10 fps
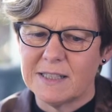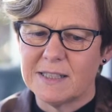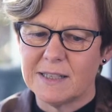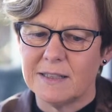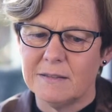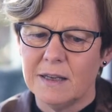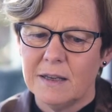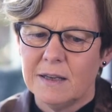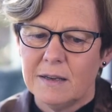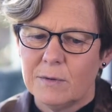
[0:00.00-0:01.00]
and he said,
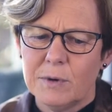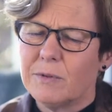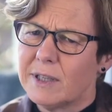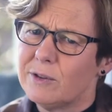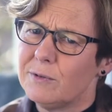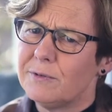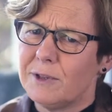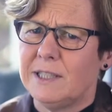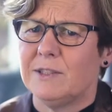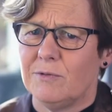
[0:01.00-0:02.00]
"We're really good
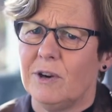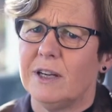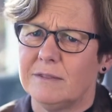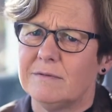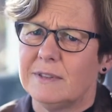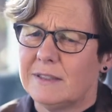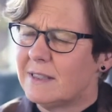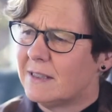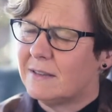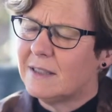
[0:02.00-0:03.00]
friends, right?" And I
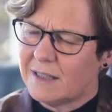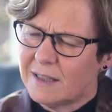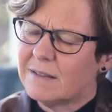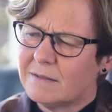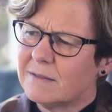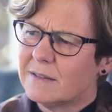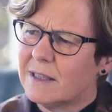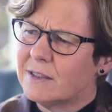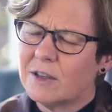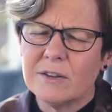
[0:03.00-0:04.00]
said, "Yeah."
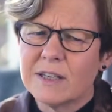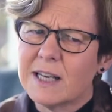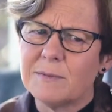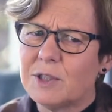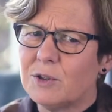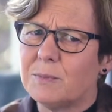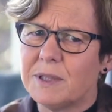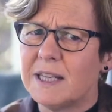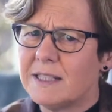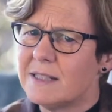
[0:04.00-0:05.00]
"And don't I come to your
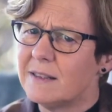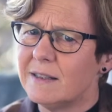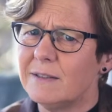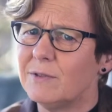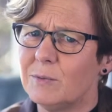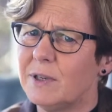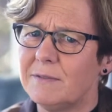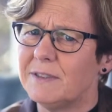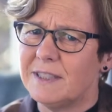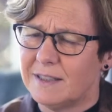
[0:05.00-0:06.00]
place nearly every
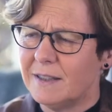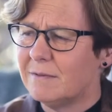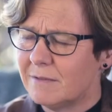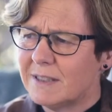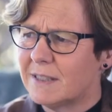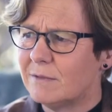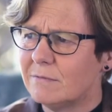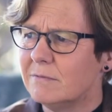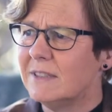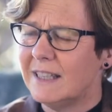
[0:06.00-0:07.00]
week for dinner?" And I said,
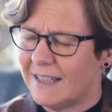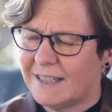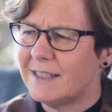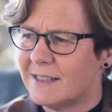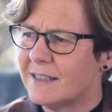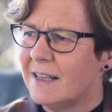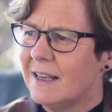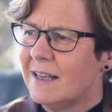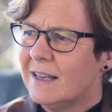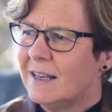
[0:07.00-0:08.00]
"Yes."
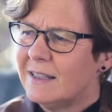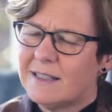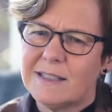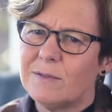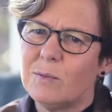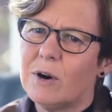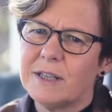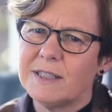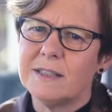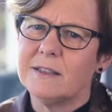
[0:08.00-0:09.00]
And he said,
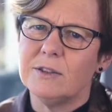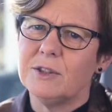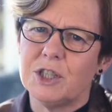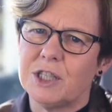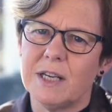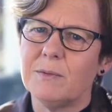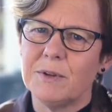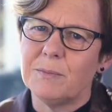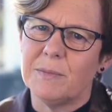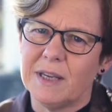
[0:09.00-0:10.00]
"Why didn't you share
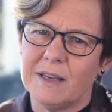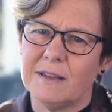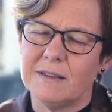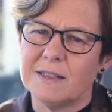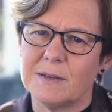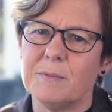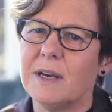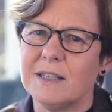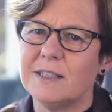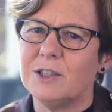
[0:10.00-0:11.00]
with me this
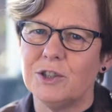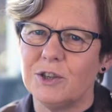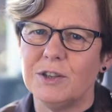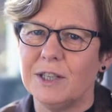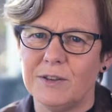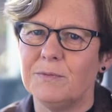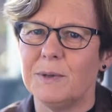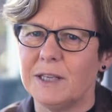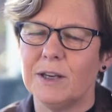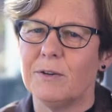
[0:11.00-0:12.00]
amazing journey you've
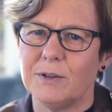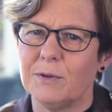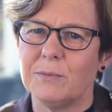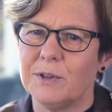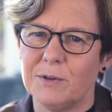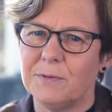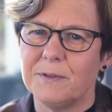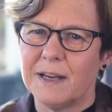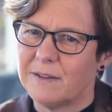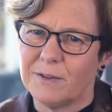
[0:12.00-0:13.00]
been going on with your
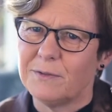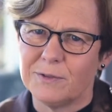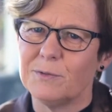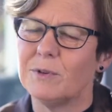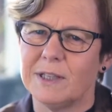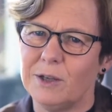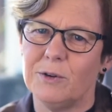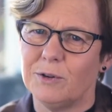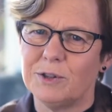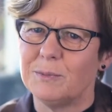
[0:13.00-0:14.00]
faith? I feel really
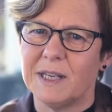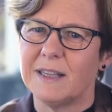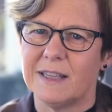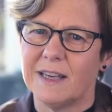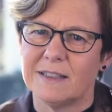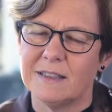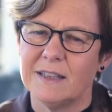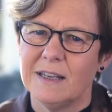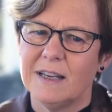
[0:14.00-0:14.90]
hurt about that."